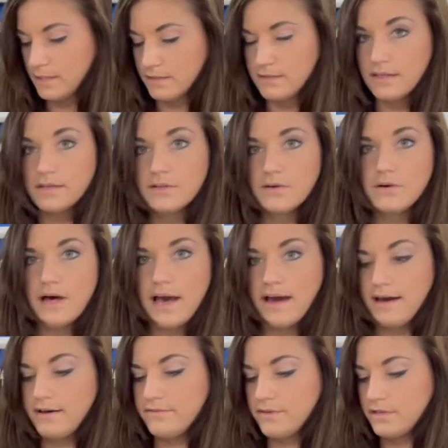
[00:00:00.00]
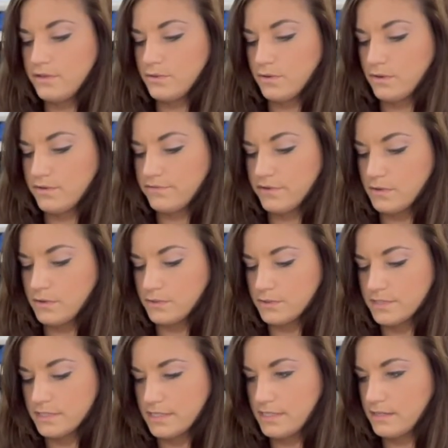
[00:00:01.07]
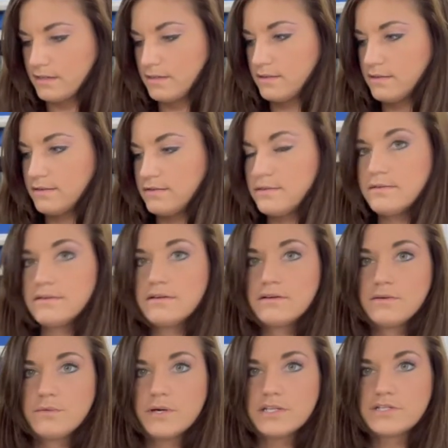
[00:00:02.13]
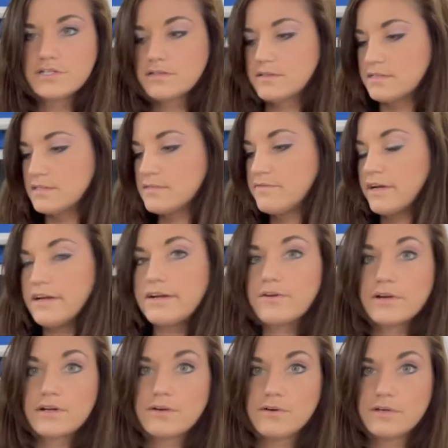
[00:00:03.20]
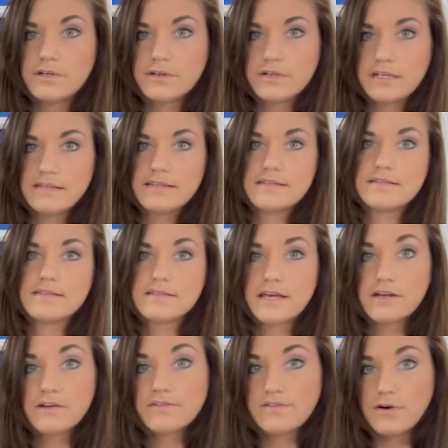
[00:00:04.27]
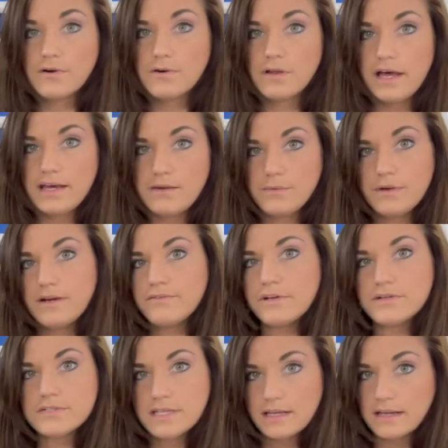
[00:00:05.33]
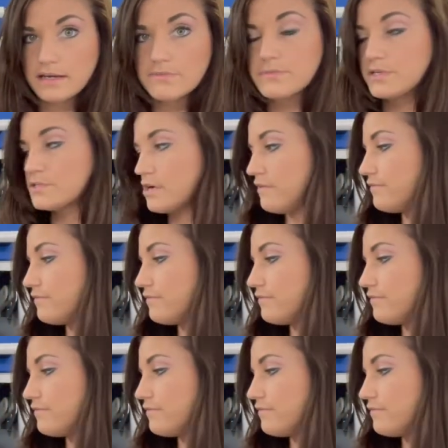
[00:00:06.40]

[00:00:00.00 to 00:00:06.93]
Then you'll have your focal stick which this is very critical. You'll need this to set your focal height whenever you're setting up your dot